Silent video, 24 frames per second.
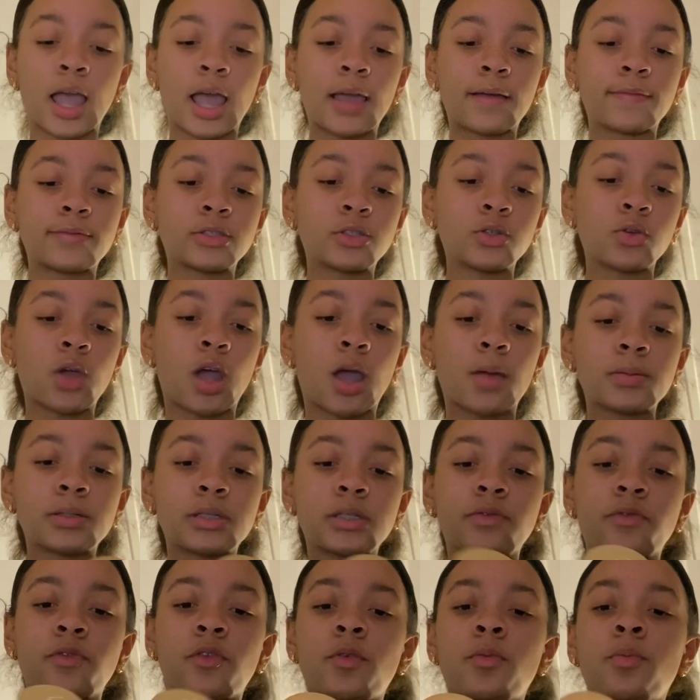I have two
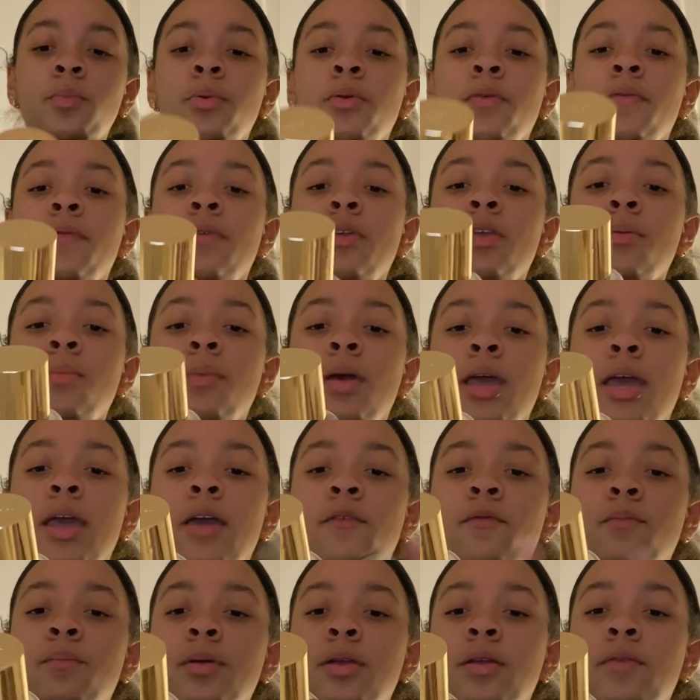options for perfume. I
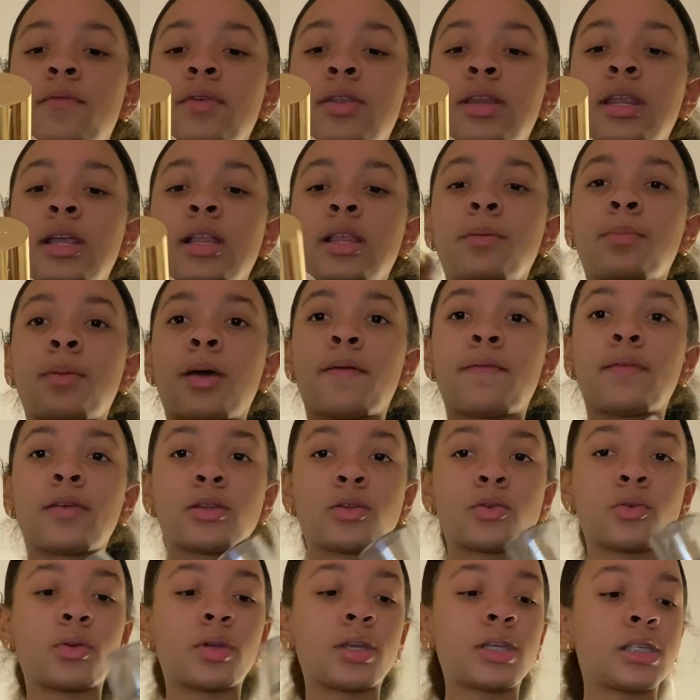have Bare Vanilla by
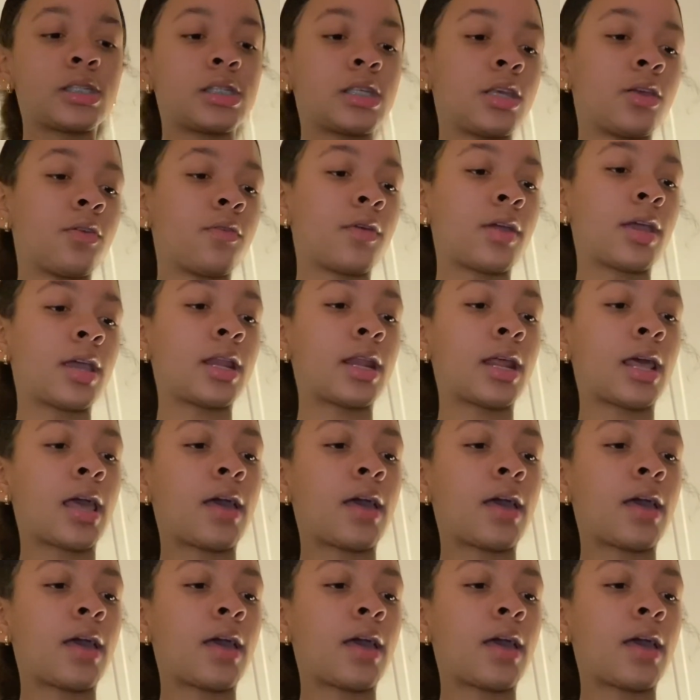Victoria's Secret and